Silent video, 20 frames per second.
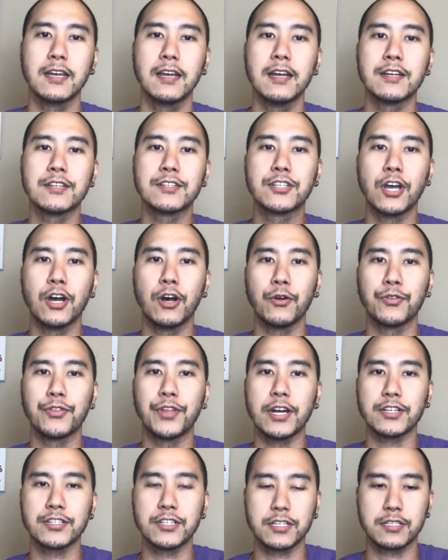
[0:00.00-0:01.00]
So
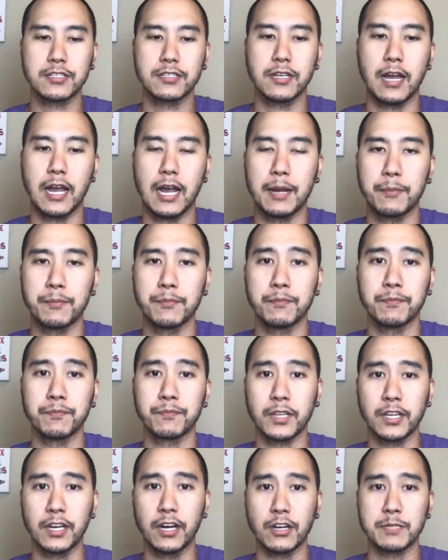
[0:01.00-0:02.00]
there's this a
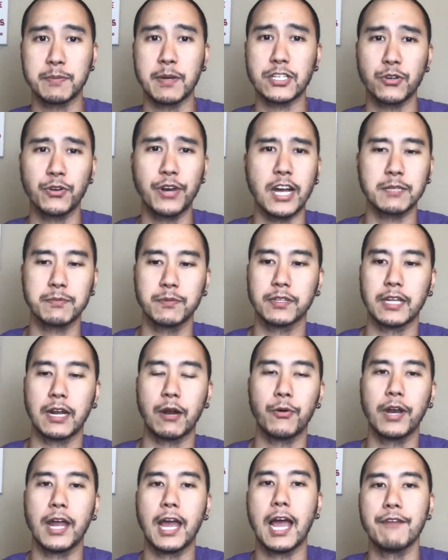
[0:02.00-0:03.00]
special announcement that I
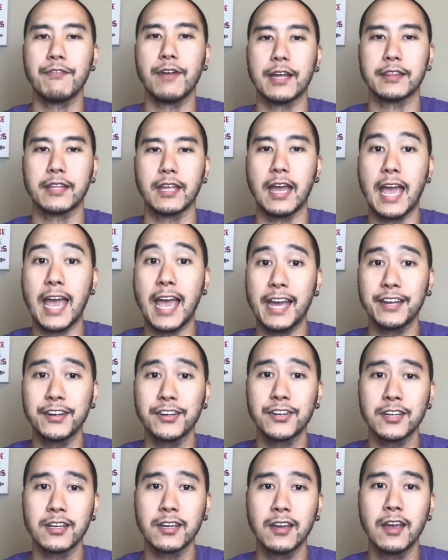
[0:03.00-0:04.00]
want to have at the
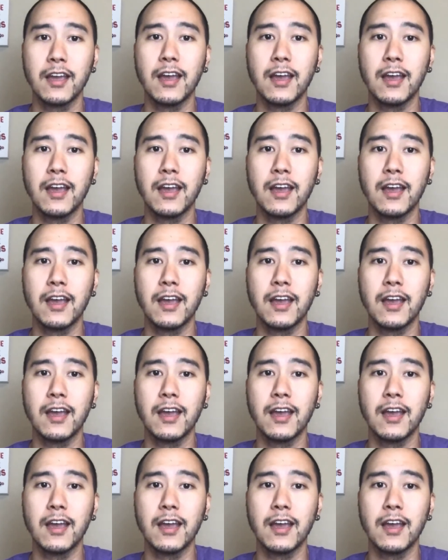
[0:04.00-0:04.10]
end.